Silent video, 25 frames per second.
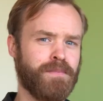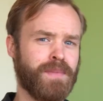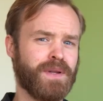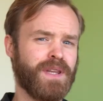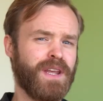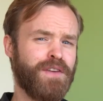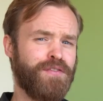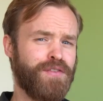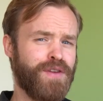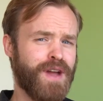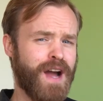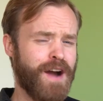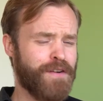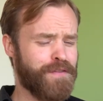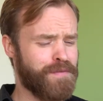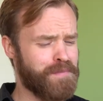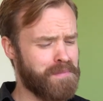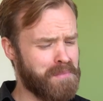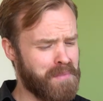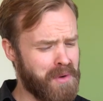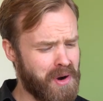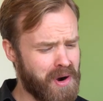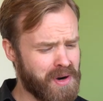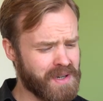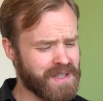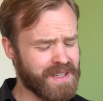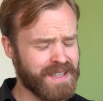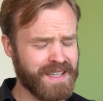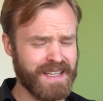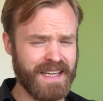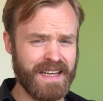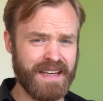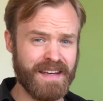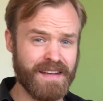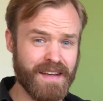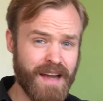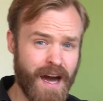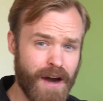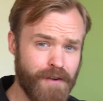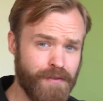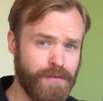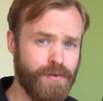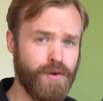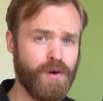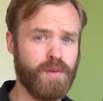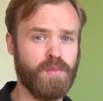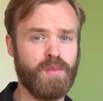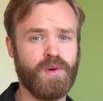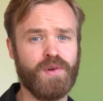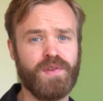But if you have more than
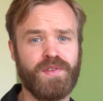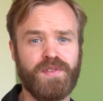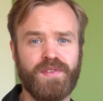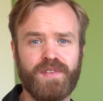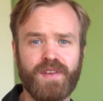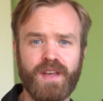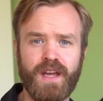enough hummus